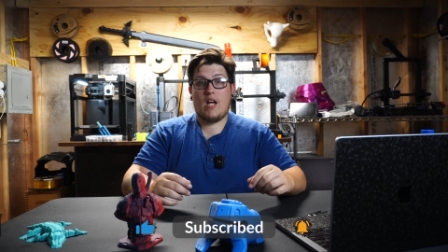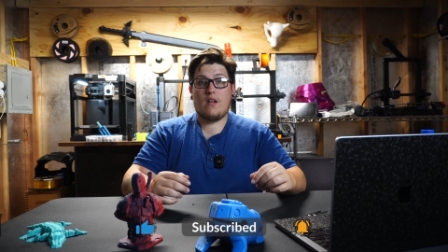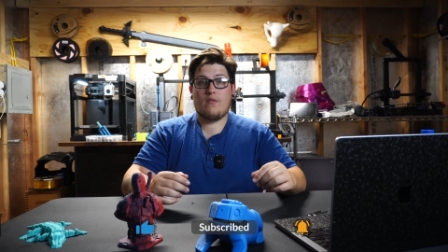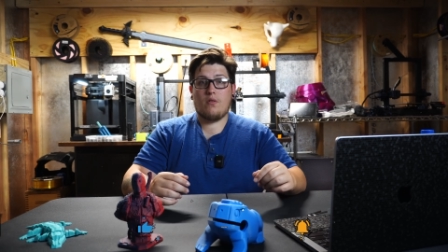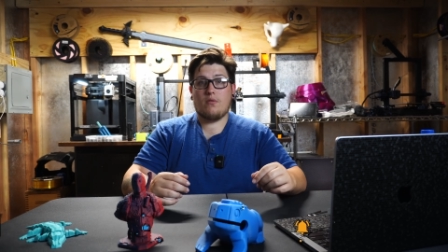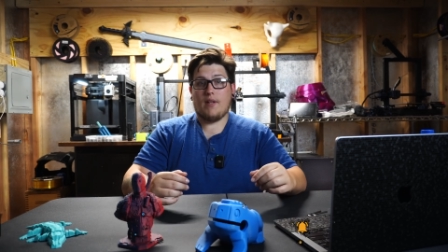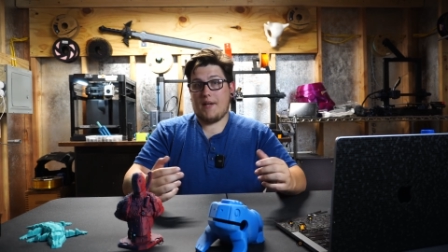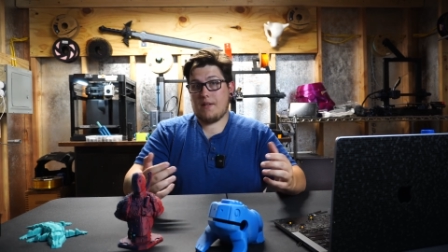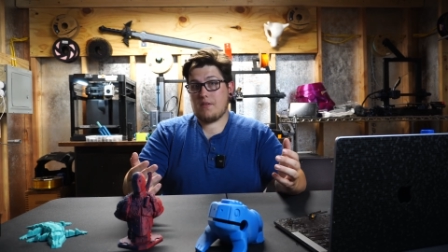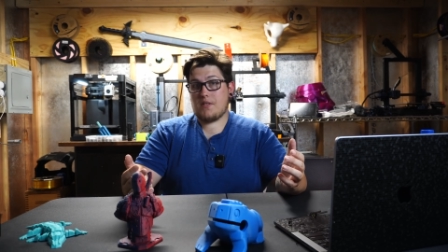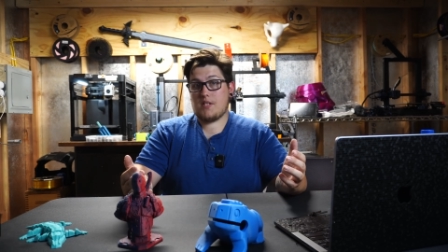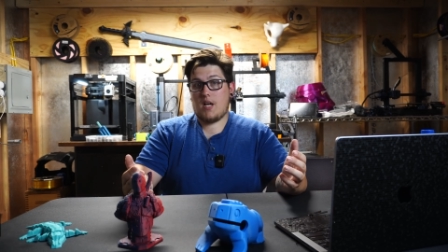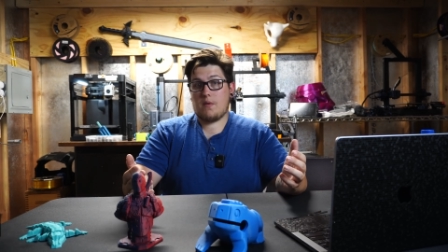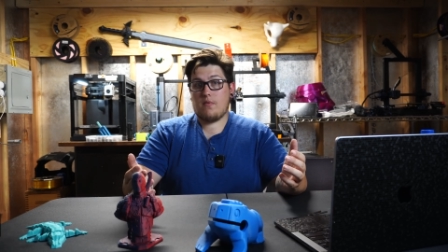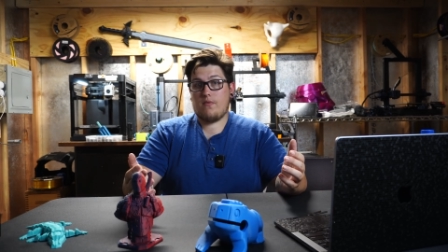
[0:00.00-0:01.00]
and if you like
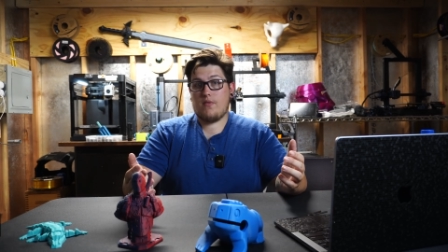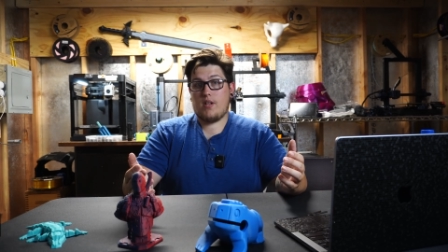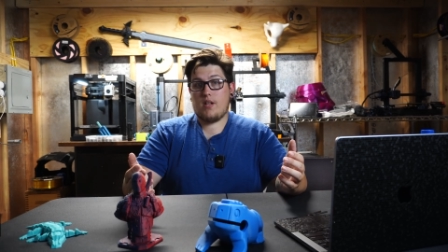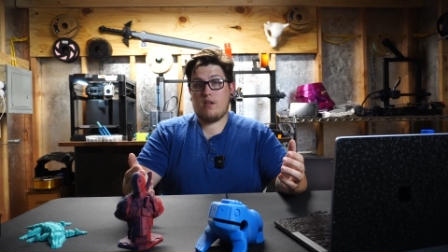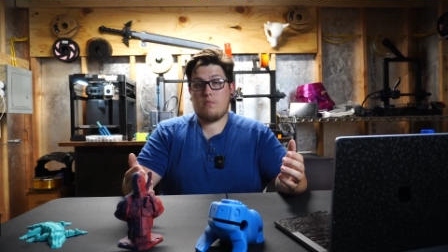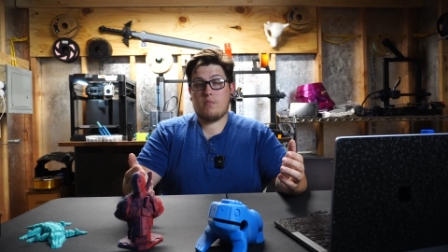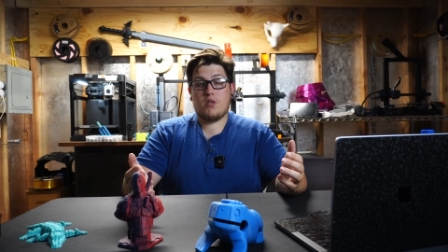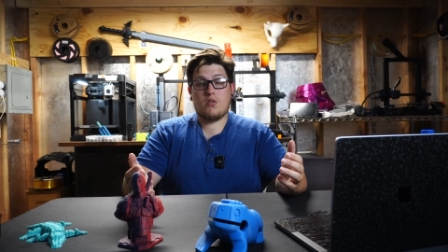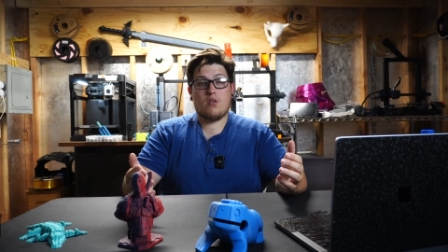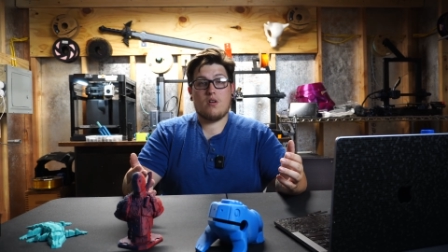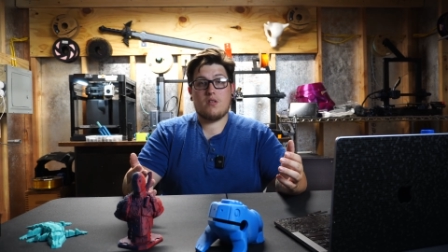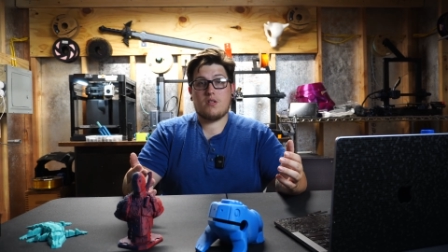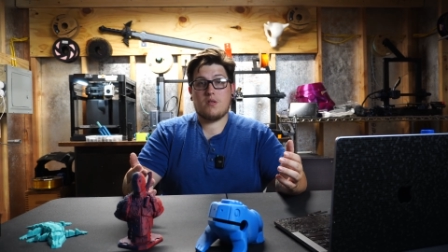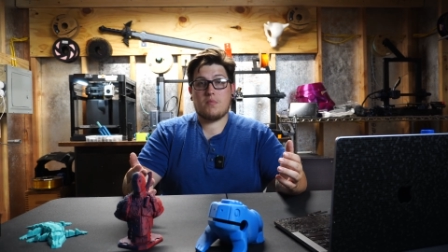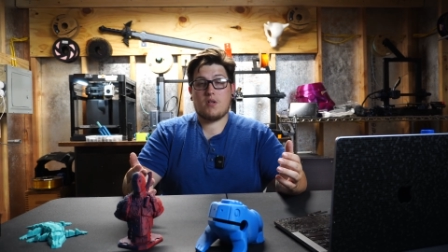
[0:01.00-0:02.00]
this type of video, be sure
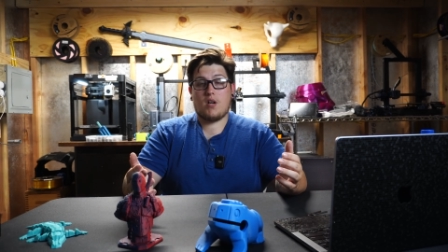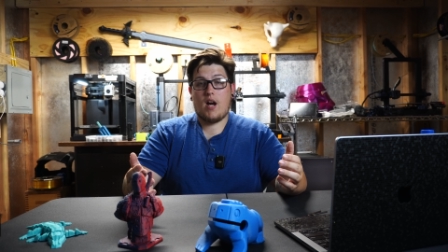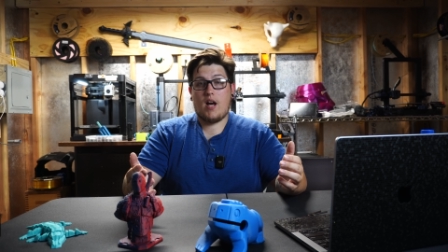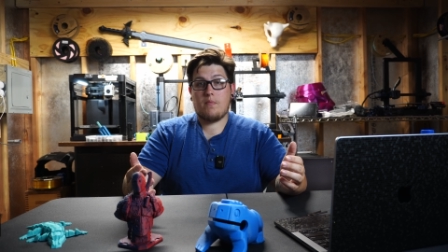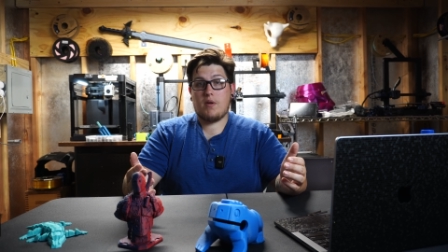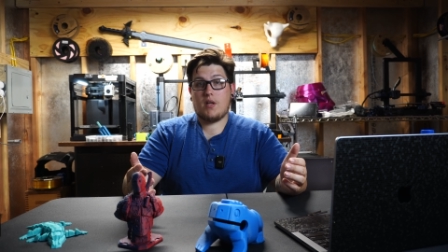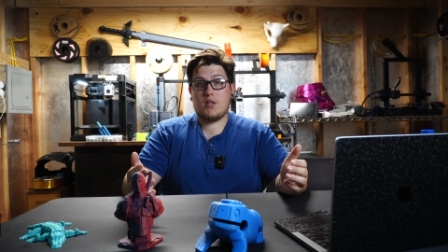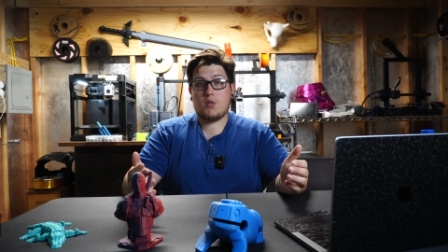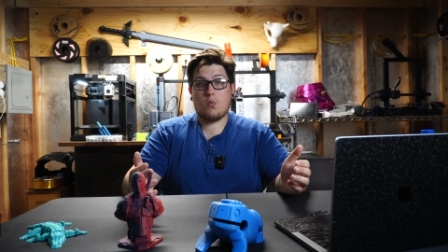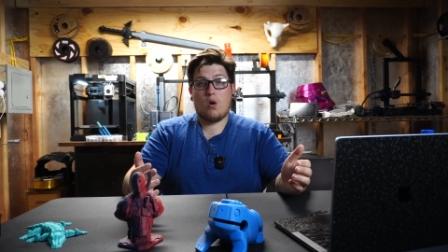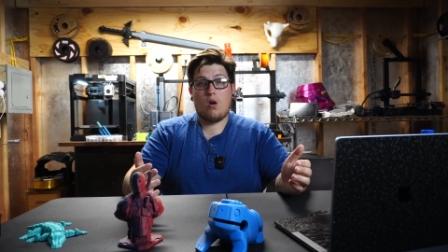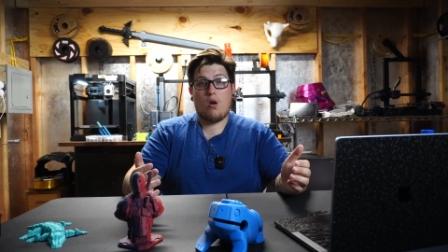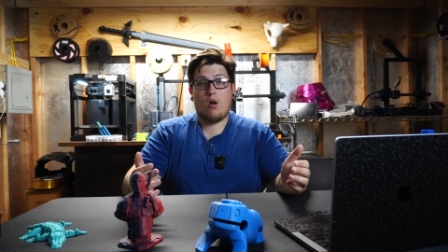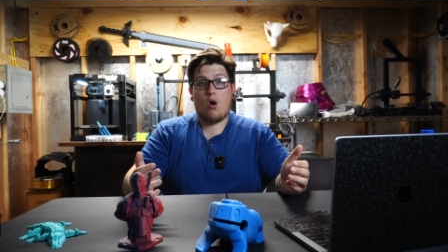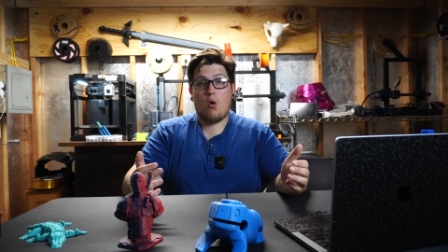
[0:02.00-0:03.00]
to subscribe because
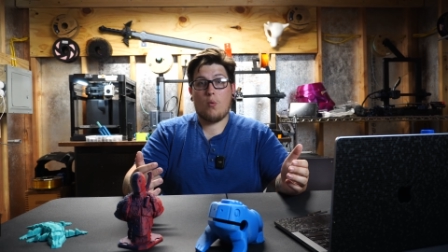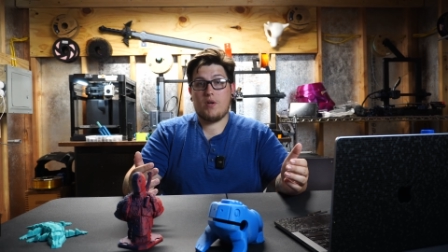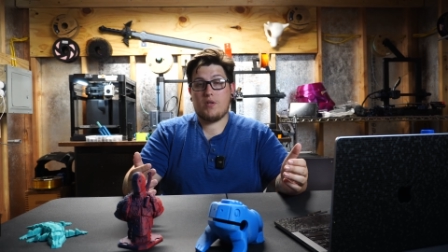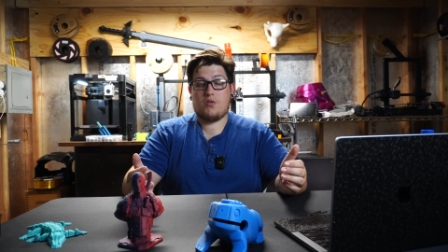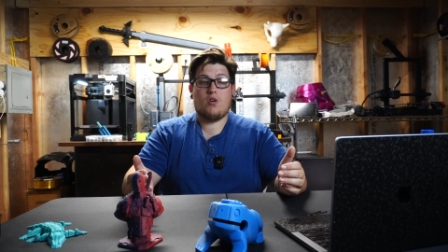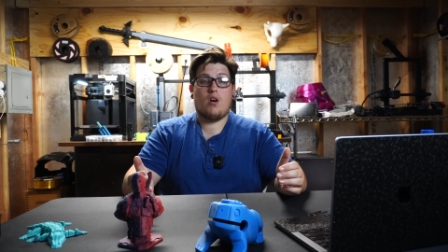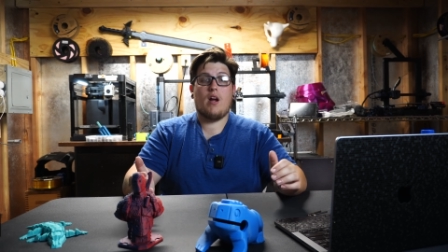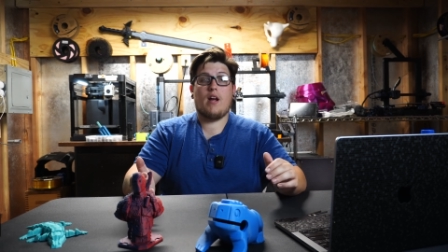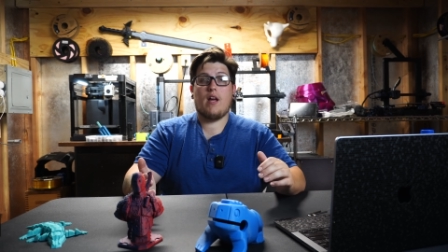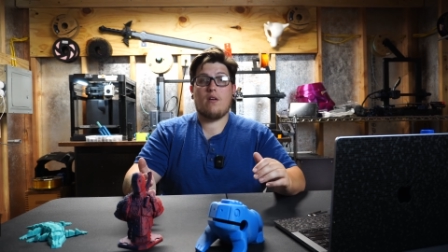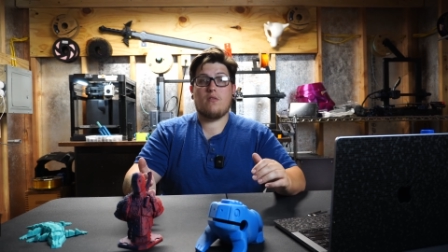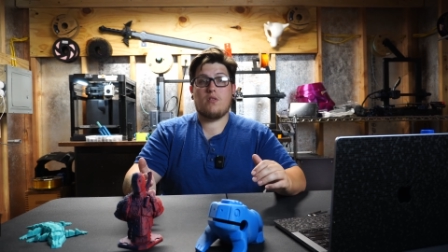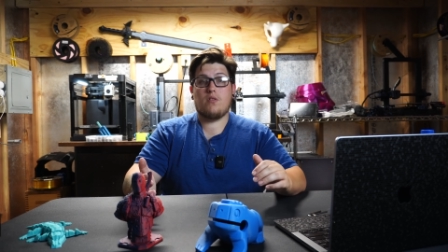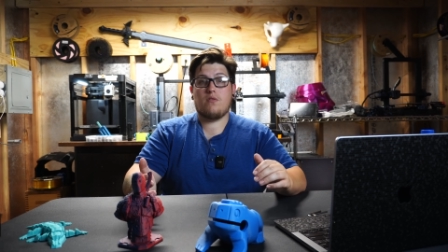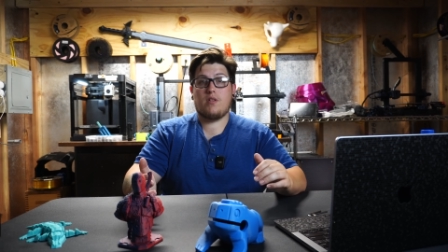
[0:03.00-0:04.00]
we're always trying
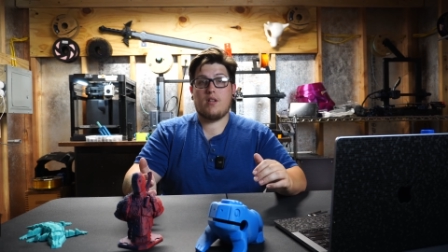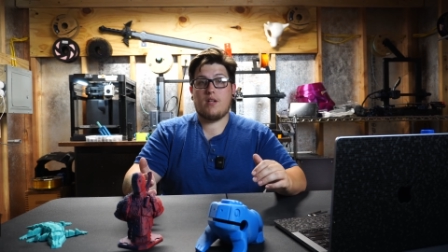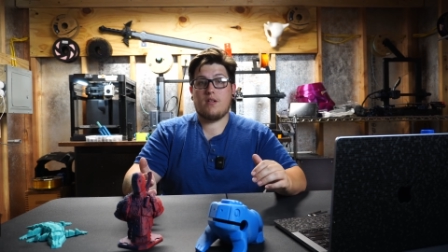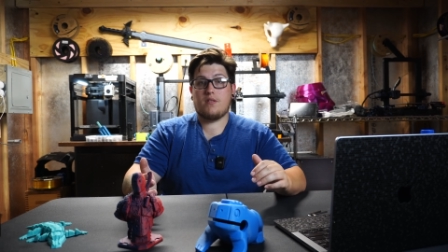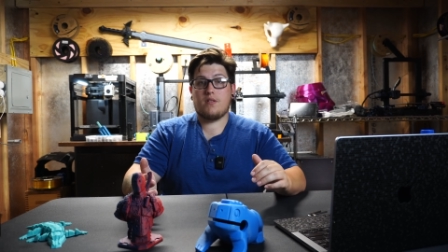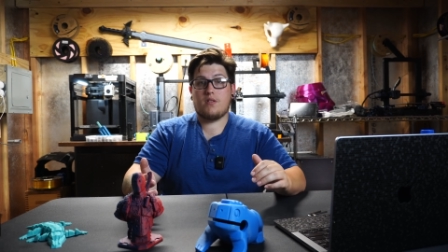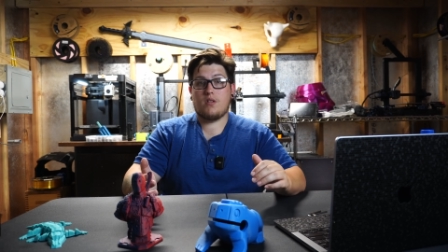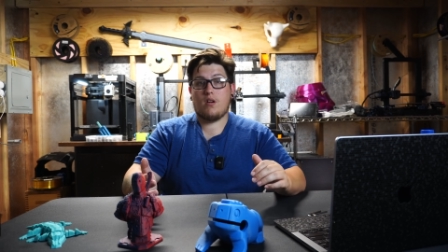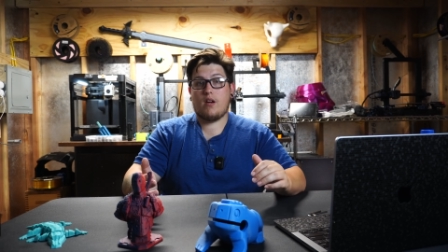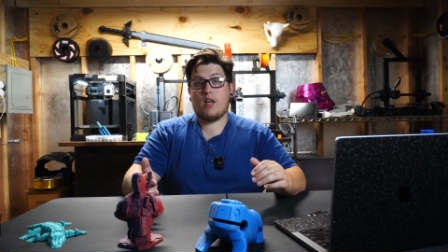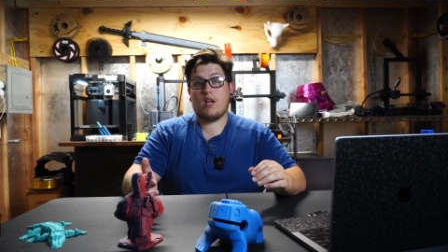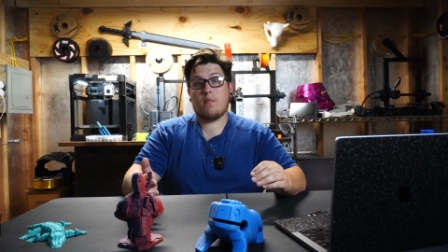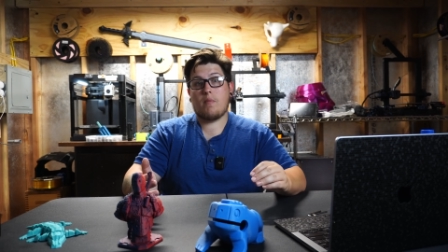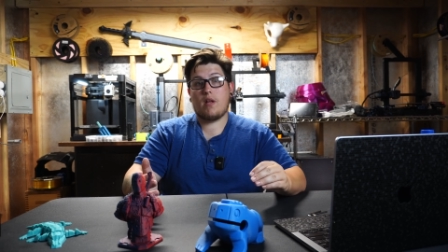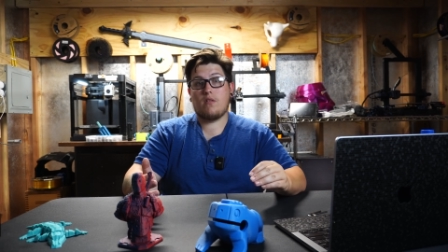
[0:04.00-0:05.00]
out new things and
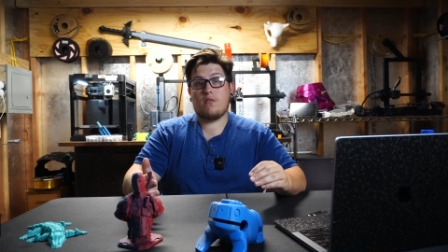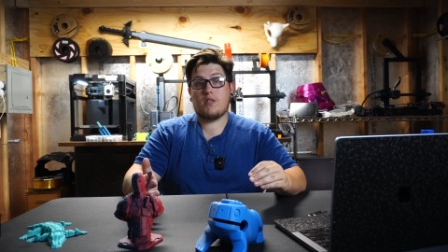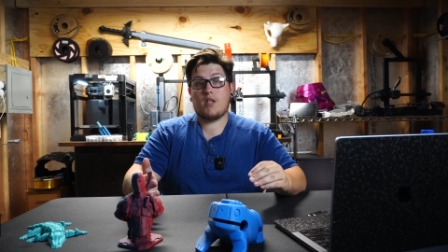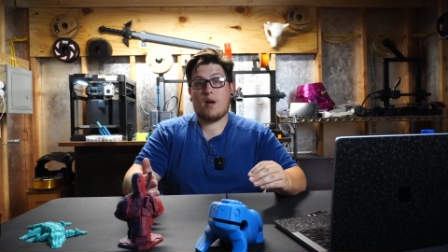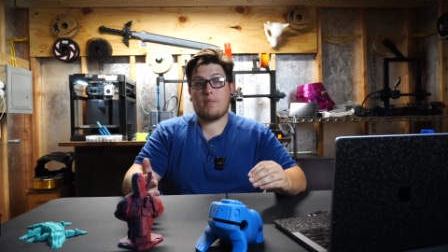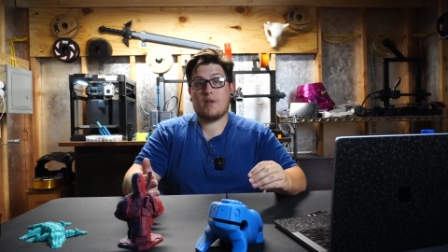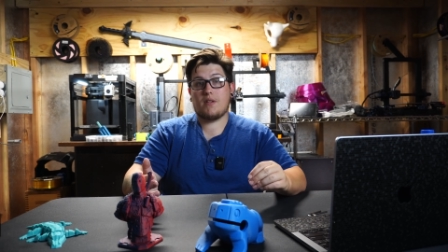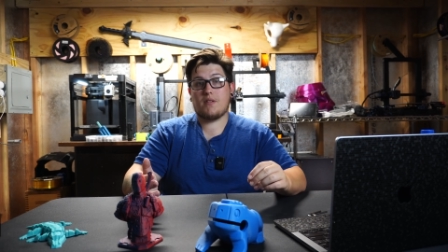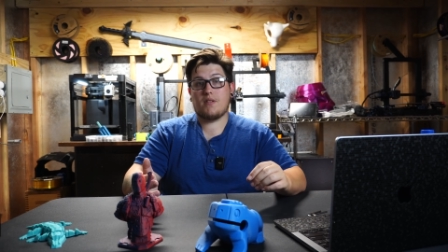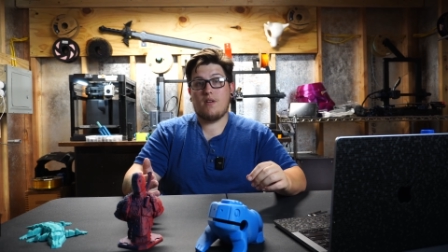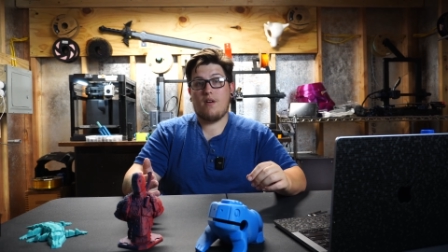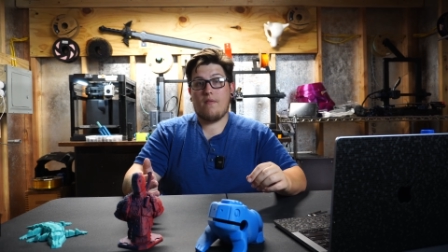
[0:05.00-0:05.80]
talking about new topics.